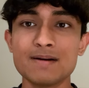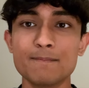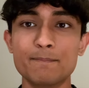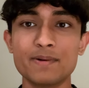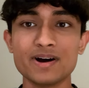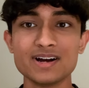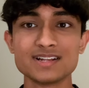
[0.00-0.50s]

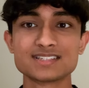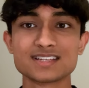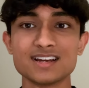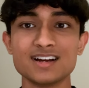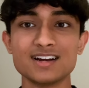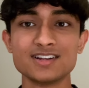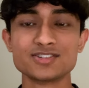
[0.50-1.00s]
but
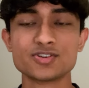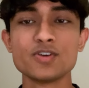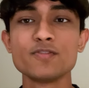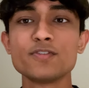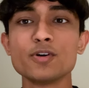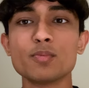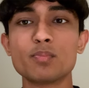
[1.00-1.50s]

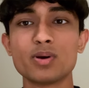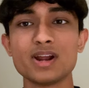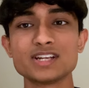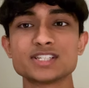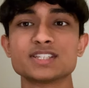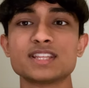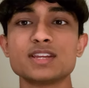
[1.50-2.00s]
don't feel
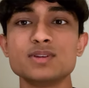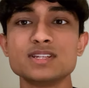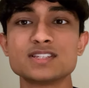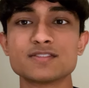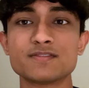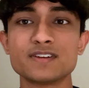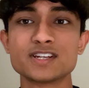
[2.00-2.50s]
pressure that you need
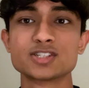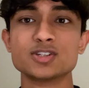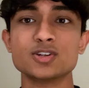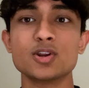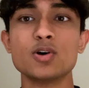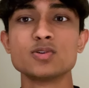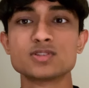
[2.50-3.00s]
to finish
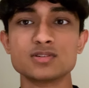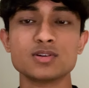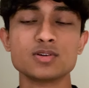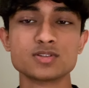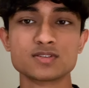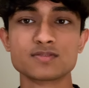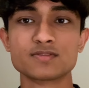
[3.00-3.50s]
loads and
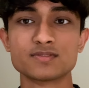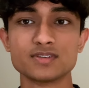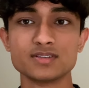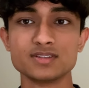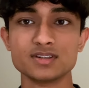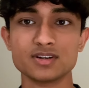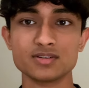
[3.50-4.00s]
loads of,
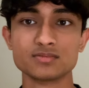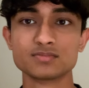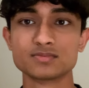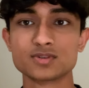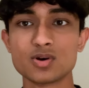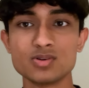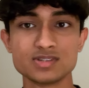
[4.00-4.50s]

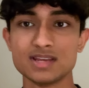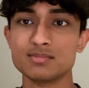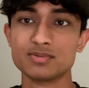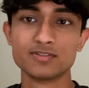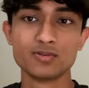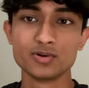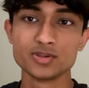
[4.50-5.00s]
content
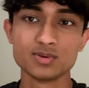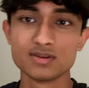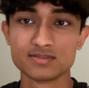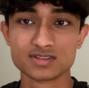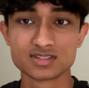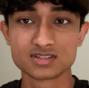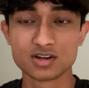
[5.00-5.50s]
before you
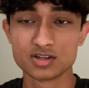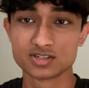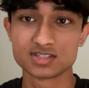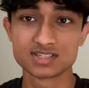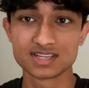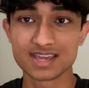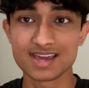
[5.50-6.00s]
even start
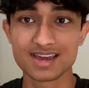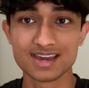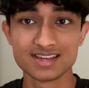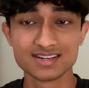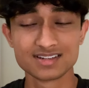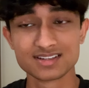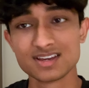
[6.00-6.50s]
just to get
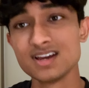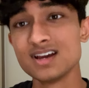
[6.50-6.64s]
ahead.